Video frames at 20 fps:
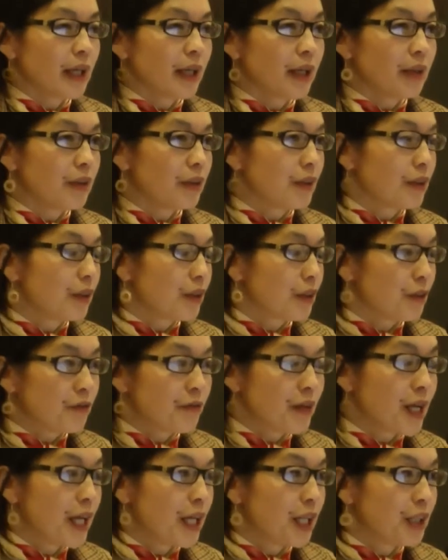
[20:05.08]
and the
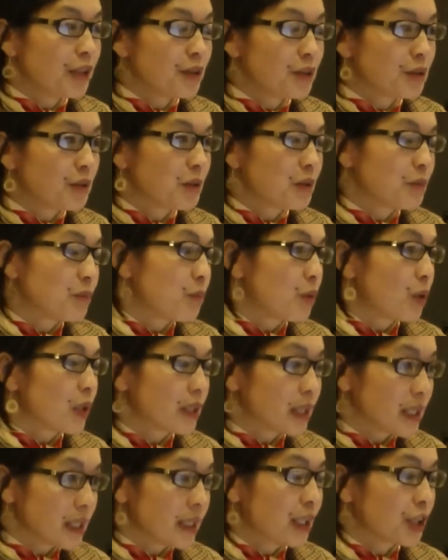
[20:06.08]
Fed
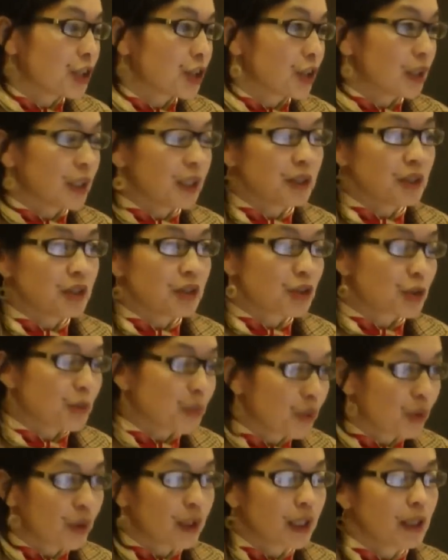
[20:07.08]
more essentially
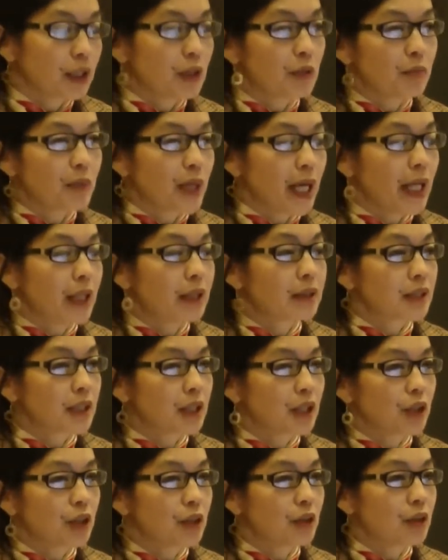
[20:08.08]
supporting the banks
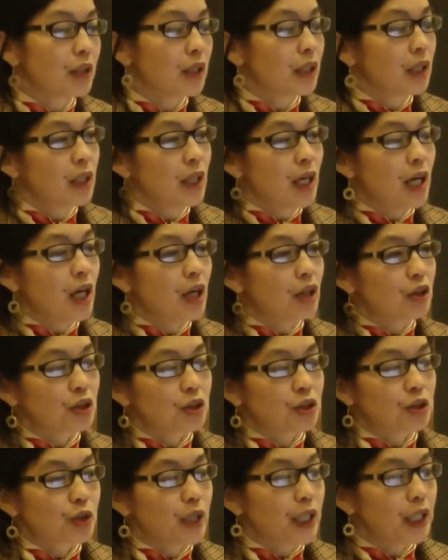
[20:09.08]
here,
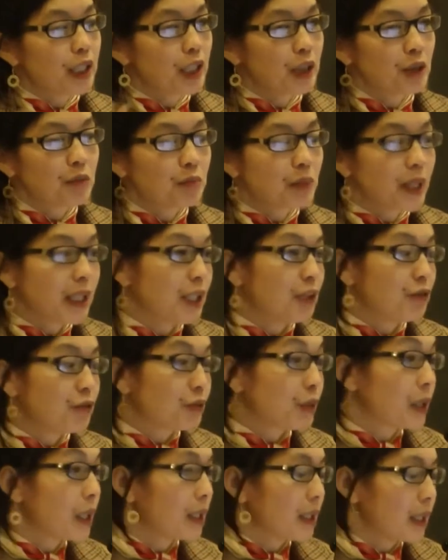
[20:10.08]
creating money
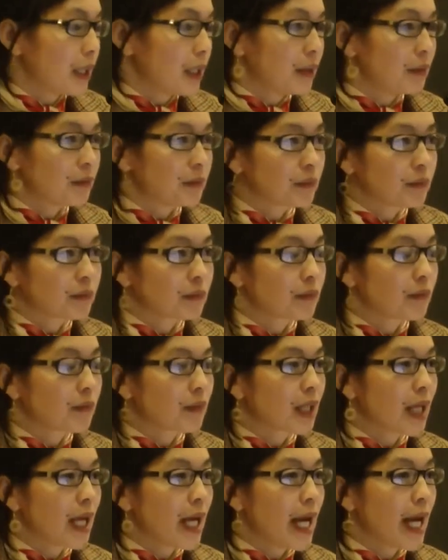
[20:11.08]
freely,
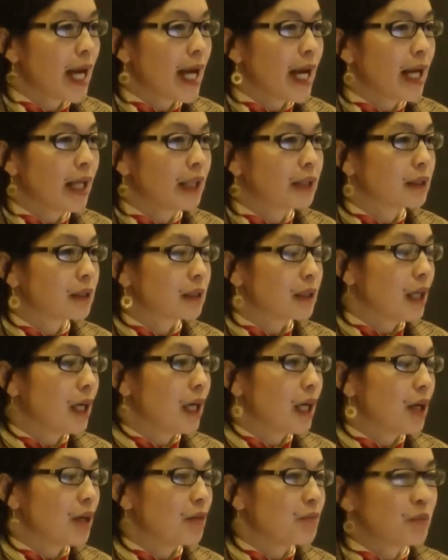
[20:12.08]
and
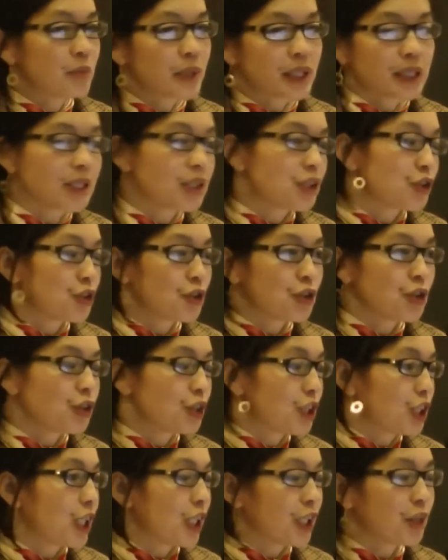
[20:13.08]
because there's no
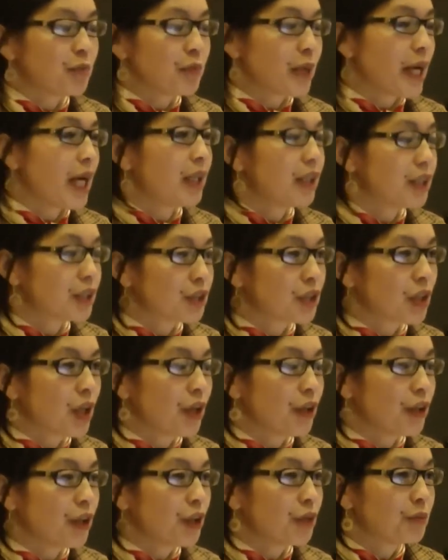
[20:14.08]
check and balance
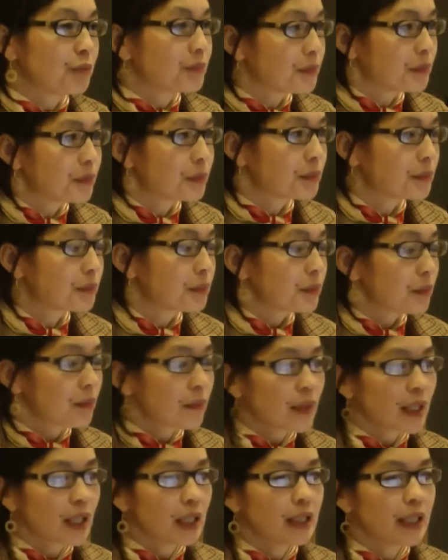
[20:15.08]
on them,
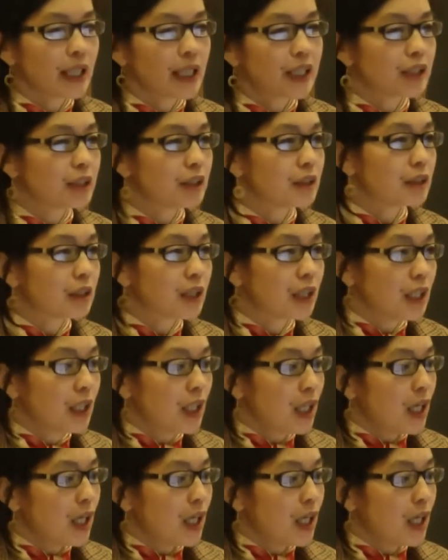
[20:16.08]
they can